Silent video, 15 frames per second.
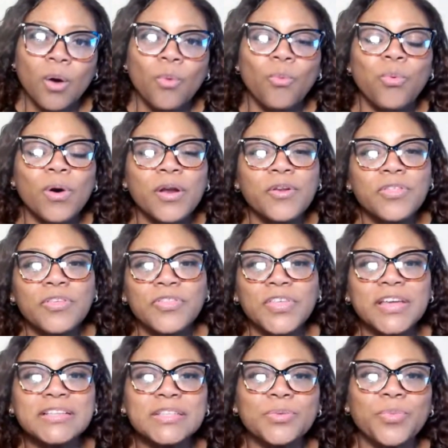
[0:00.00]
What are the
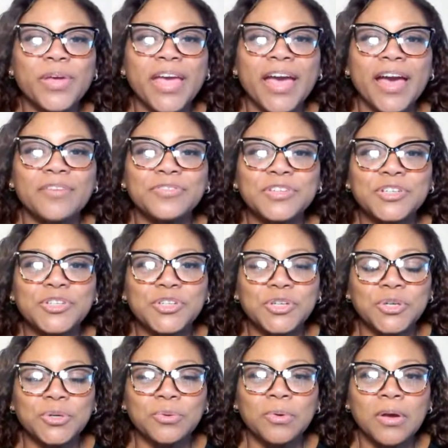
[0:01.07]
things that we have to
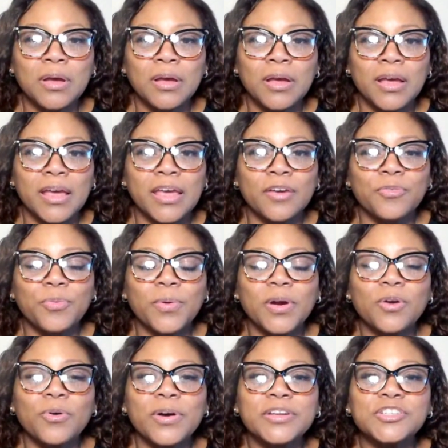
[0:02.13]
do if we're
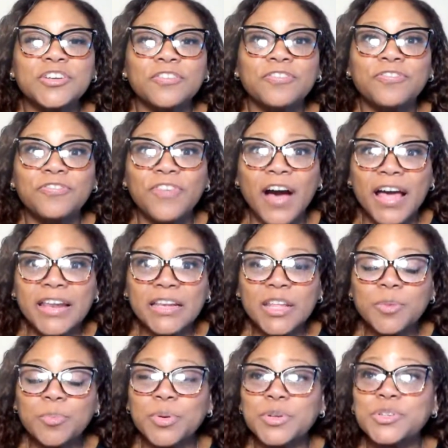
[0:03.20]
going to
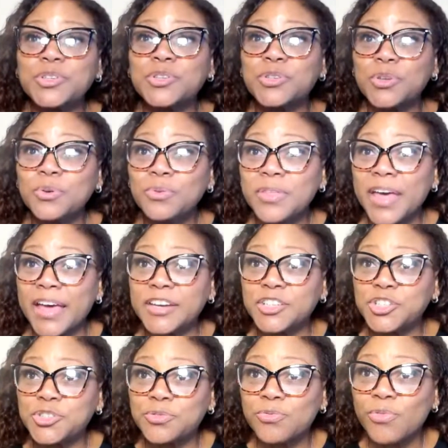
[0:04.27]
finally pursue
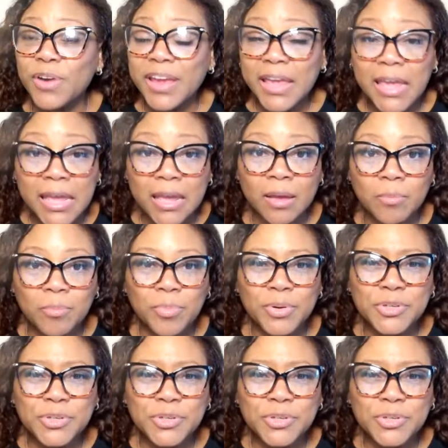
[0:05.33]
that dream